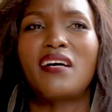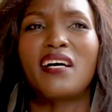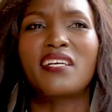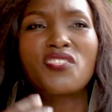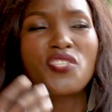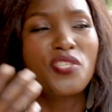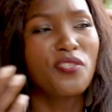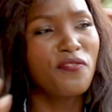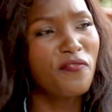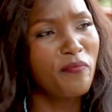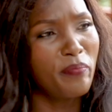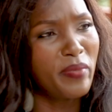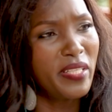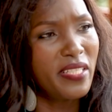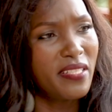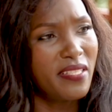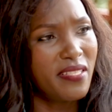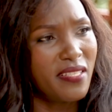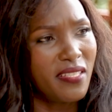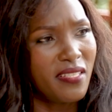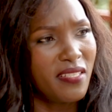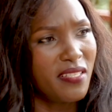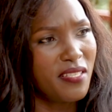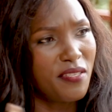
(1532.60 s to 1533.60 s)

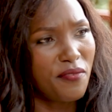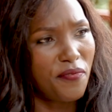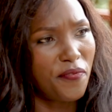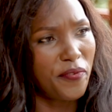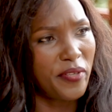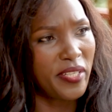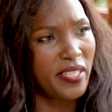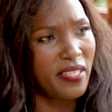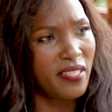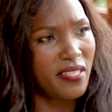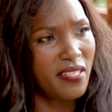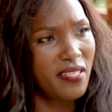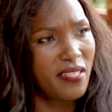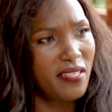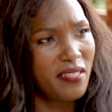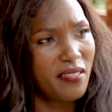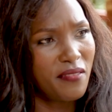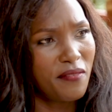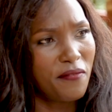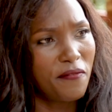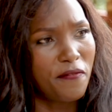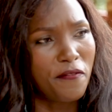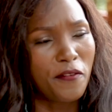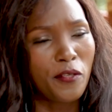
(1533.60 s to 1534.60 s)
achievements in different
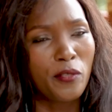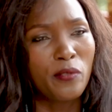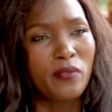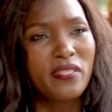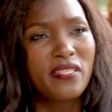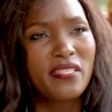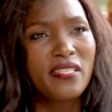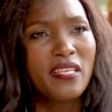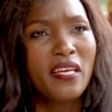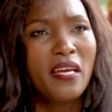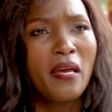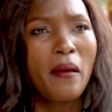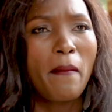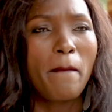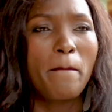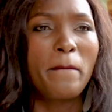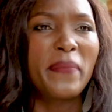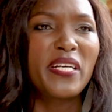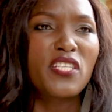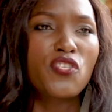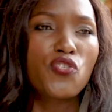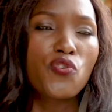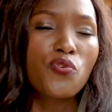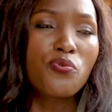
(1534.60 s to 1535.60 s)
fields.
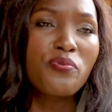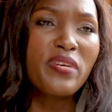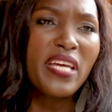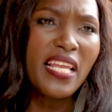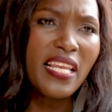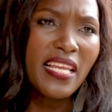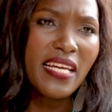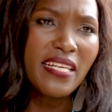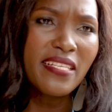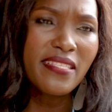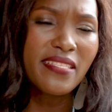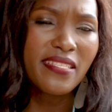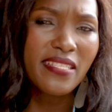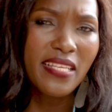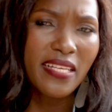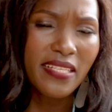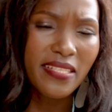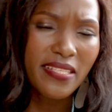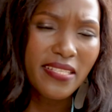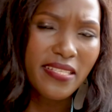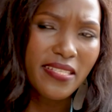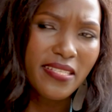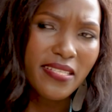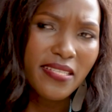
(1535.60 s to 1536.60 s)
But you realize
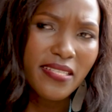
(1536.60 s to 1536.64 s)
that